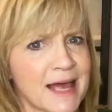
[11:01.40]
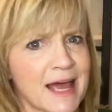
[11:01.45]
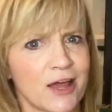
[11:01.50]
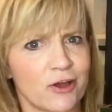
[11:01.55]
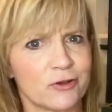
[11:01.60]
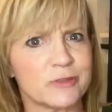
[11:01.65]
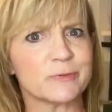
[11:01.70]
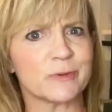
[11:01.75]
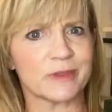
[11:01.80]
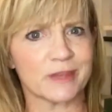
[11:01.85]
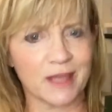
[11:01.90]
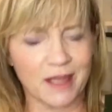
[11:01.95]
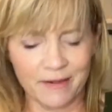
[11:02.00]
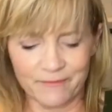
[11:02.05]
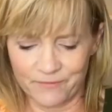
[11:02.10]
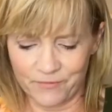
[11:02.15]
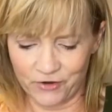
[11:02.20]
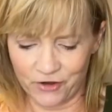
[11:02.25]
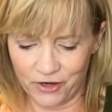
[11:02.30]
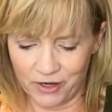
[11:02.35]
goes with the
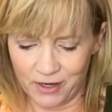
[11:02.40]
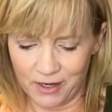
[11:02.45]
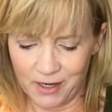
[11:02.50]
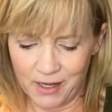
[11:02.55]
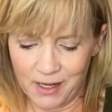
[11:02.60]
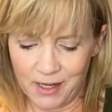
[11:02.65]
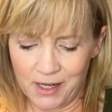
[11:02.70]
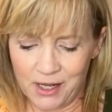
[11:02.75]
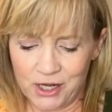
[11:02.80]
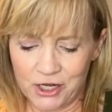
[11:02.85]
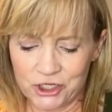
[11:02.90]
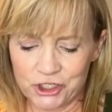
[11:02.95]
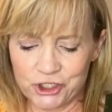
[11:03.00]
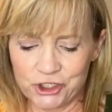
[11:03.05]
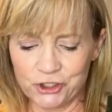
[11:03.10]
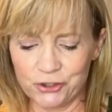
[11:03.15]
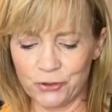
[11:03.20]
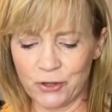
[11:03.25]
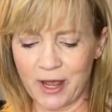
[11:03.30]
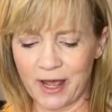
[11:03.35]
comfort
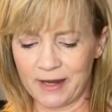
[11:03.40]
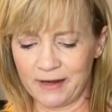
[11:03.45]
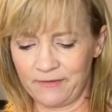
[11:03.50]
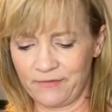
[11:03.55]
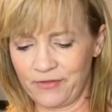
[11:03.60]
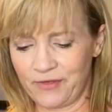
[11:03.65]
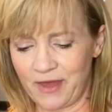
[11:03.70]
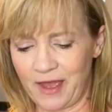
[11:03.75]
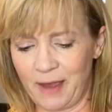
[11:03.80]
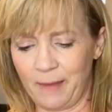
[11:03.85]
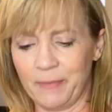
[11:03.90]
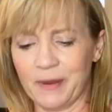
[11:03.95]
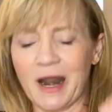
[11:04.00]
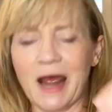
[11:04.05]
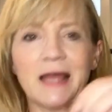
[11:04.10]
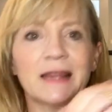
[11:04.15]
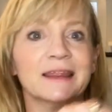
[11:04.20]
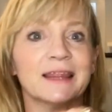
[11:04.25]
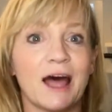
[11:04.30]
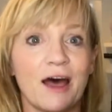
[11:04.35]
shoe kind of thing, but
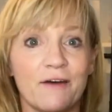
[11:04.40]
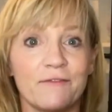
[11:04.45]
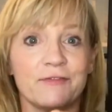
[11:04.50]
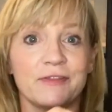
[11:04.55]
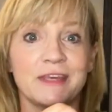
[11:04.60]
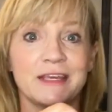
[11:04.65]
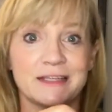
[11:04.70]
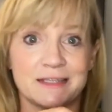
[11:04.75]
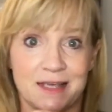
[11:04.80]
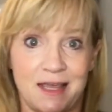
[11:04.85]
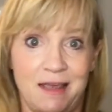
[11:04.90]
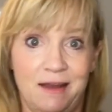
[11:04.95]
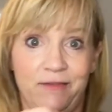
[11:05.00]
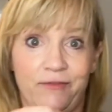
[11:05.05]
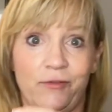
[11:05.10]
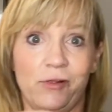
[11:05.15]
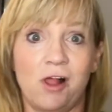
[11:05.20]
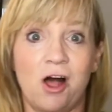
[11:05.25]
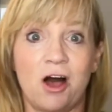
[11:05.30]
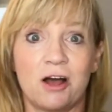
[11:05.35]
I love these kind
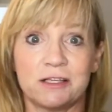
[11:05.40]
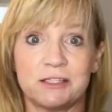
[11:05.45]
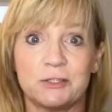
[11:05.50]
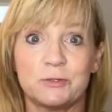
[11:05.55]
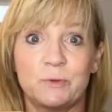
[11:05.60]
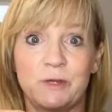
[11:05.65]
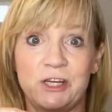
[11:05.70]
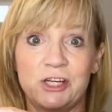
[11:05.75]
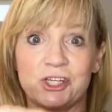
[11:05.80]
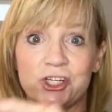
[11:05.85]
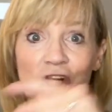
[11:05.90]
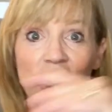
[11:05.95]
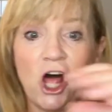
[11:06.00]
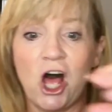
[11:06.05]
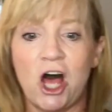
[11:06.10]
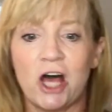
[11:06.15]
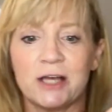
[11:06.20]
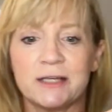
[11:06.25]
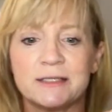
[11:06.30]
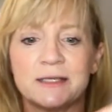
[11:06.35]
of clogs, Swedish
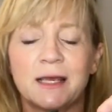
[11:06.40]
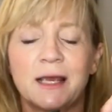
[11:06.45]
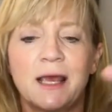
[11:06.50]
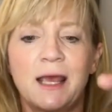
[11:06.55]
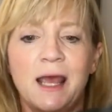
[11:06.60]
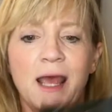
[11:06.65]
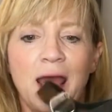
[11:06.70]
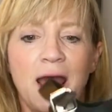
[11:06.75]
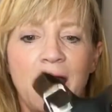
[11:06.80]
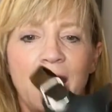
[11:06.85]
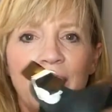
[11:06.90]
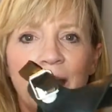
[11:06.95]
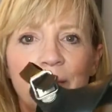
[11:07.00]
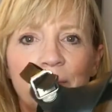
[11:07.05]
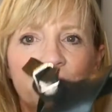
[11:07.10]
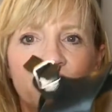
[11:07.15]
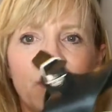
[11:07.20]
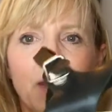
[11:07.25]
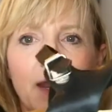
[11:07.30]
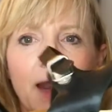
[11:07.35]
clogs,
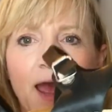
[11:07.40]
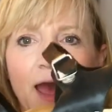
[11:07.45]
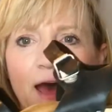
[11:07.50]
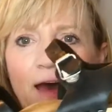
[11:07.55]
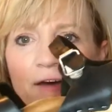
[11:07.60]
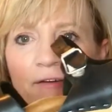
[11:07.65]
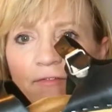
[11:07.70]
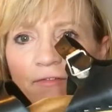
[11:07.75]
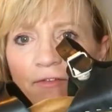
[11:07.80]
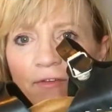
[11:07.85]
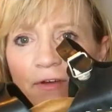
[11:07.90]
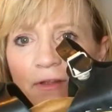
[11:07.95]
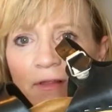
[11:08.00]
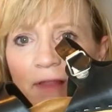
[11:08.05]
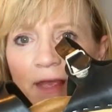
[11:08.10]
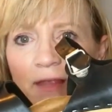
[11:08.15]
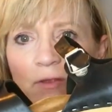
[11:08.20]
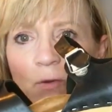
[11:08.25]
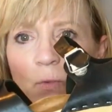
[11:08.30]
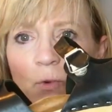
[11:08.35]
that have
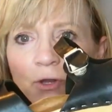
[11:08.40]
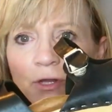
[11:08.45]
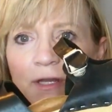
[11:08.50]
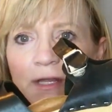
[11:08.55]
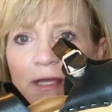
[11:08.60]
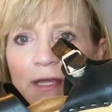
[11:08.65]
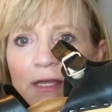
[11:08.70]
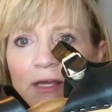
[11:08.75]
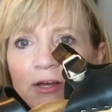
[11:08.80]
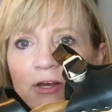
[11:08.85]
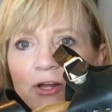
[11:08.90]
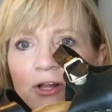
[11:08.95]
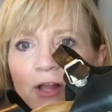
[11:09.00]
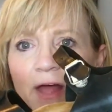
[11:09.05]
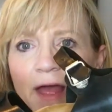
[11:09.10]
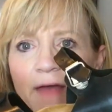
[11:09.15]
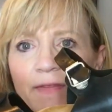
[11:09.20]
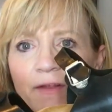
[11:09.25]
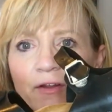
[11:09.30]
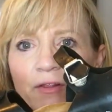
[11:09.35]
like the wooden heel
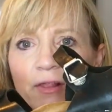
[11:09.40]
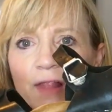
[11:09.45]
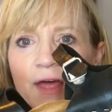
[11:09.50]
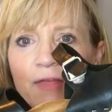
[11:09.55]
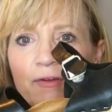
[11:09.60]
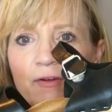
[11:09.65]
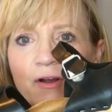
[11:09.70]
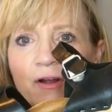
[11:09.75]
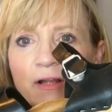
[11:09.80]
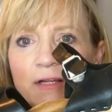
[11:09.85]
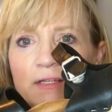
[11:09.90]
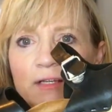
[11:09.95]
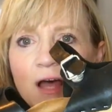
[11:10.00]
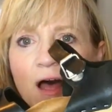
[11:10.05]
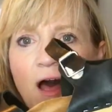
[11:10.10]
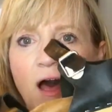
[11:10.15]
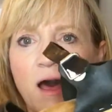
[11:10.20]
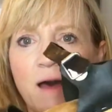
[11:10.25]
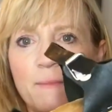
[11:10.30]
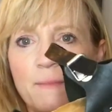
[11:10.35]
and they're leather on
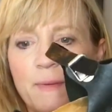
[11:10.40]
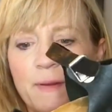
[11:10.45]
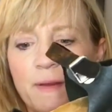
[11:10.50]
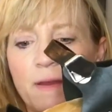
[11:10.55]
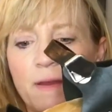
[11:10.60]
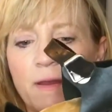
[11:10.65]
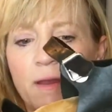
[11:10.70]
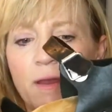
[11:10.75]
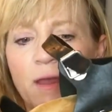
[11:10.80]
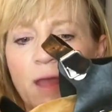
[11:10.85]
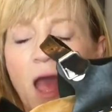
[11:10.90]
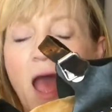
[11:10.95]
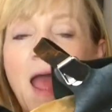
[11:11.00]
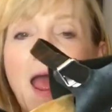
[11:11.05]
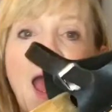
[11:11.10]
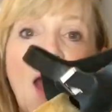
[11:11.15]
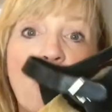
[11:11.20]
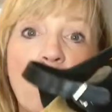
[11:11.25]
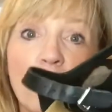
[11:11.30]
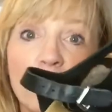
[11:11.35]
top. I
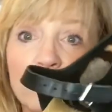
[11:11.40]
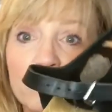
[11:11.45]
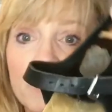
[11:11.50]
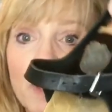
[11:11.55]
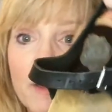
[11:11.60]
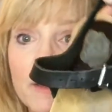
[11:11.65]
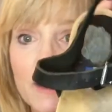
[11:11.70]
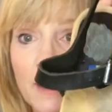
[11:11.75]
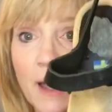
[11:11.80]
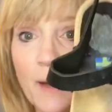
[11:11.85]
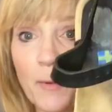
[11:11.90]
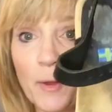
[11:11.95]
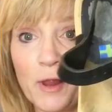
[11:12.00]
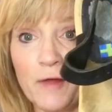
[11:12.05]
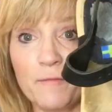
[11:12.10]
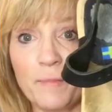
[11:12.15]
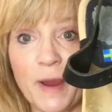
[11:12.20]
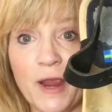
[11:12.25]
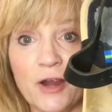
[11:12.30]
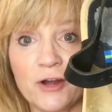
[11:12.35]
own a couple
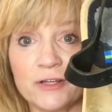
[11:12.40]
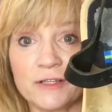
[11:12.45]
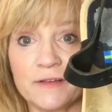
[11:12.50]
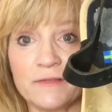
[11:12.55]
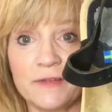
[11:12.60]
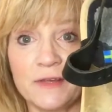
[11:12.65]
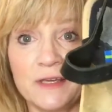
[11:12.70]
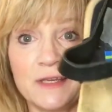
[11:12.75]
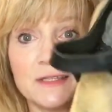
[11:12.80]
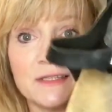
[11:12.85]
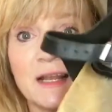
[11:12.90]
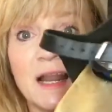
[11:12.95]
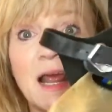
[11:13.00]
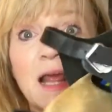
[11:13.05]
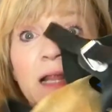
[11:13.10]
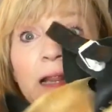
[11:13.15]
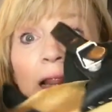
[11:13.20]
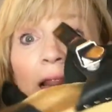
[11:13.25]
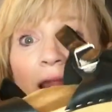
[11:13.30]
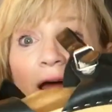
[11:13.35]
of pairs of these and
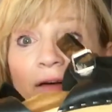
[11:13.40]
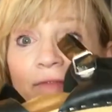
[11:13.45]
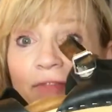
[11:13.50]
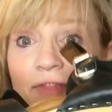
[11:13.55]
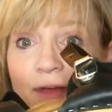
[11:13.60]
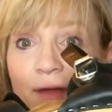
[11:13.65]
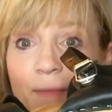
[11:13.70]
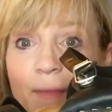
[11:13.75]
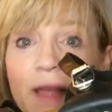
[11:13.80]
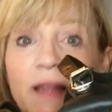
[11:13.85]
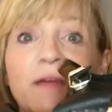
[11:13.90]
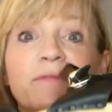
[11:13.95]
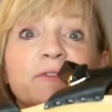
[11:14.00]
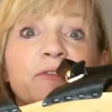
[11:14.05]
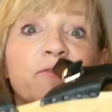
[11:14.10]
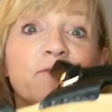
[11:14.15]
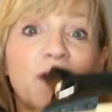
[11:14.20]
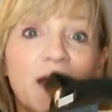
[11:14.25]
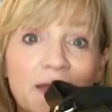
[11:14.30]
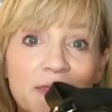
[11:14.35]
I love them. I love to
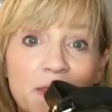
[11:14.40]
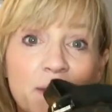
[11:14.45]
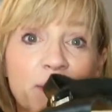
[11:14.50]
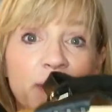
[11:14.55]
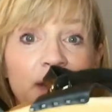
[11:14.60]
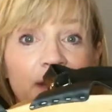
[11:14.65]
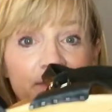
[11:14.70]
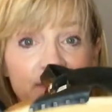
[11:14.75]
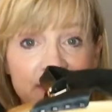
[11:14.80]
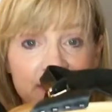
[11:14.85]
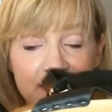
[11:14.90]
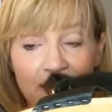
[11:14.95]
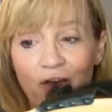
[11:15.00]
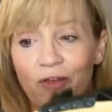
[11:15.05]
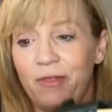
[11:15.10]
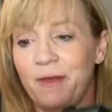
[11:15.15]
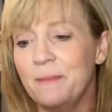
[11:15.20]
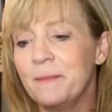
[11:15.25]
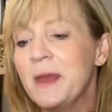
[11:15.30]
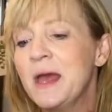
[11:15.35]
find them. I love to sell
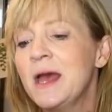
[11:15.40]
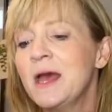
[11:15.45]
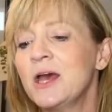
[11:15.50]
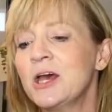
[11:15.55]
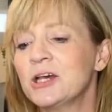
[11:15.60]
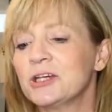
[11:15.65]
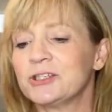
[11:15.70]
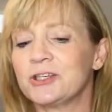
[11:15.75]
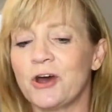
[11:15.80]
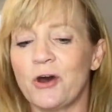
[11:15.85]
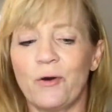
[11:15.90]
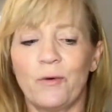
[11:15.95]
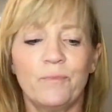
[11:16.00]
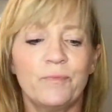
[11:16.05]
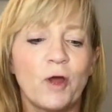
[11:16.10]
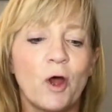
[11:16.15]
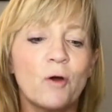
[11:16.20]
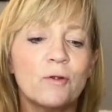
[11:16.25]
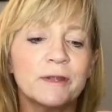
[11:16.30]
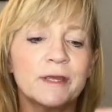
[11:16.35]
them. So
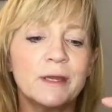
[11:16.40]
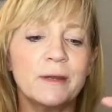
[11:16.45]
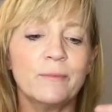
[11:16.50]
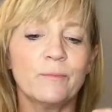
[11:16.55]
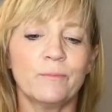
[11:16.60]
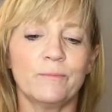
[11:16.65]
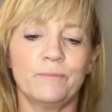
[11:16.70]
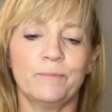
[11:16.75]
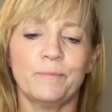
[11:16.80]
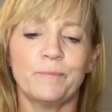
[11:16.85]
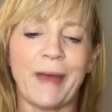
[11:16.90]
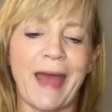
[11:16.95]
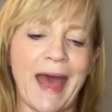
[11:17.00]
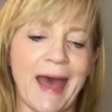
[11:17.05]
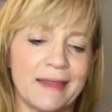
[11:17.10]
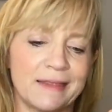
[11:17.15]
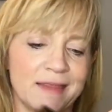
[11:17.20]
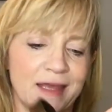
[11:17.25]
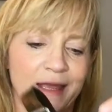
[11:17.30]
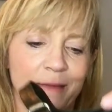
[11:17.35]
the only
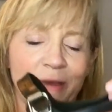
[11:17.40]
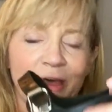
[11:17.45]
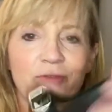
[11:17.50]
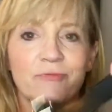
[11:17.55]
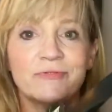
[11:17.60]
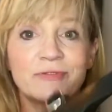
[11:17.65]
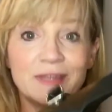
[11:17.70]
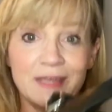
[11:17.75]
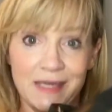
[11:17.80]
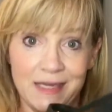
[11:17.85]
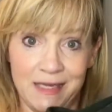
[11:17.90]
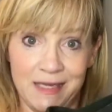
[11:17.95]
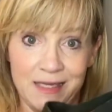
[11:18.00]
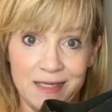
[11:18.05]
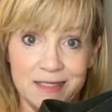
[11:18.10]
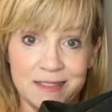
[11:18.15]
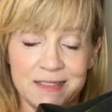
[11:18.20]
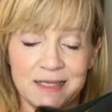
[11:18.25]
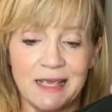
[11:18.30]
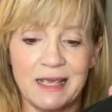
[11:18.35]
bad thing about
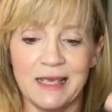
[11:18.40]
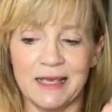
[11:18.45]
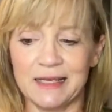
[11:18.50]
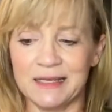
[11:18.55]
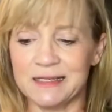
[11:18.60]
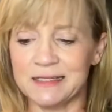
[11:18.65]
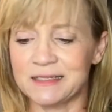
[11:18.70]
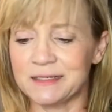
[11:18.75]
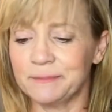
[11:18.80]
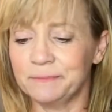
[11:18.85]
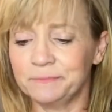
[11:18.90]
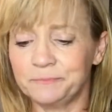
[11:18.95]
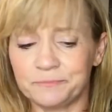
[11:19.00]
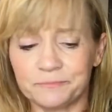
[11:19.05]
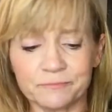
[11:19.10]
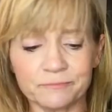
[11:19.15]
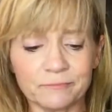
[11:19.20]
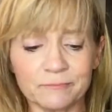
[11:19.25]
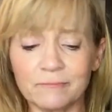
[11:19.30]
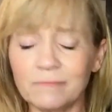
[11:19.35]
these is
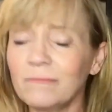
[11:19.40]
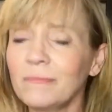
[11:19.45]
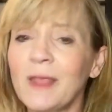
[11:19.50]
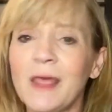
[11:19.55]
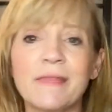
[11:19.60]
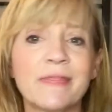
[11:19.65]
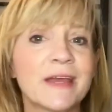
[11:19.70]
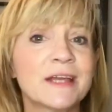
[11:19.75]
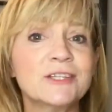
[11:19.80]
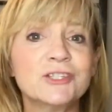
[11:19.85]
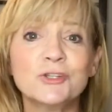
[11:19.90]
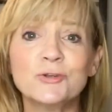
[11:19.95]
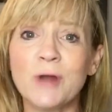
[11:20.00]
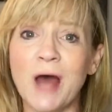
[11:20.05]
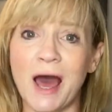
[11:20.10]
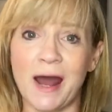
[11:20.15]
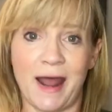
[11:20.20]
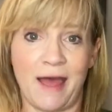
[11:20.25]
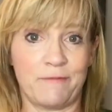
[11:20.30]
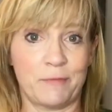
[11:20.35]
they do
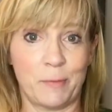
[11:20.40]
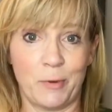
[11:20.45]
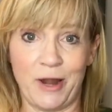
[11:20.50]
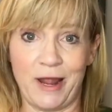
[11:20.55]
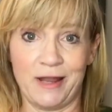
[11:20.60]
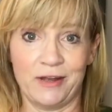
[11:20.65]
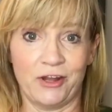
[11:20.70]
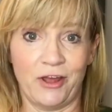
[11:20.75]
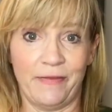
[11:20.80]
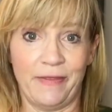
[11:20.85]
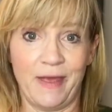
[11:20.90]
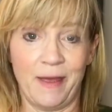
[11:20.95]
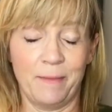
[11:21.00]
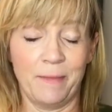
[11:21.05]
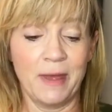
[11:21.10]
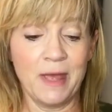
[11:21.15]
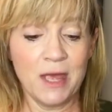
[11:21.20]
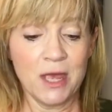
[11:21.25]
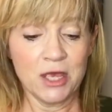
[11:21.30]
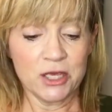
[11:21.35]
not have a brand on them.
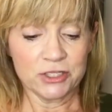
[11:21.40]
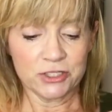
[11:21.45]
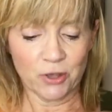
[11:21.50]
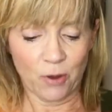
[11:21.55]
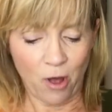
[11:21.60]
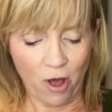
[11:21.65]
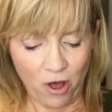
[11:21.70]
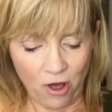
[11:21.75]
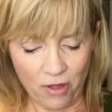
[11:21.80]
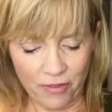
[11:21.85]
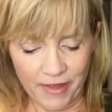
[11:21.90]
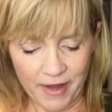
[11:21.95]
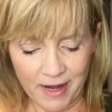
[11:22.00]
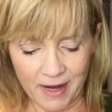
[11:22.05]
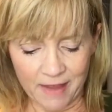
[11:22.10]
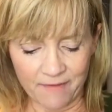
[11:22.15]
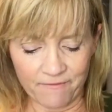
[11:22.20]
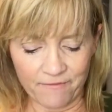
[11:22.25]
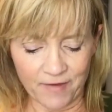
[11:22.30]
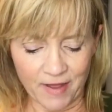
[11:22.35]
So all that I
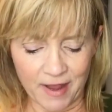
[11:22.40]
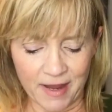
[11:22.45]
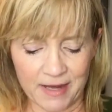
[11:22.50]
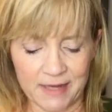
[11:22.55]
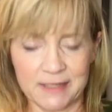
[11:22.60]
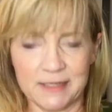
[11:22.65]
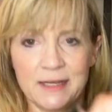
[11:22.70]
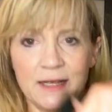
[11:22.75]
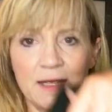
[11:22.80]
could find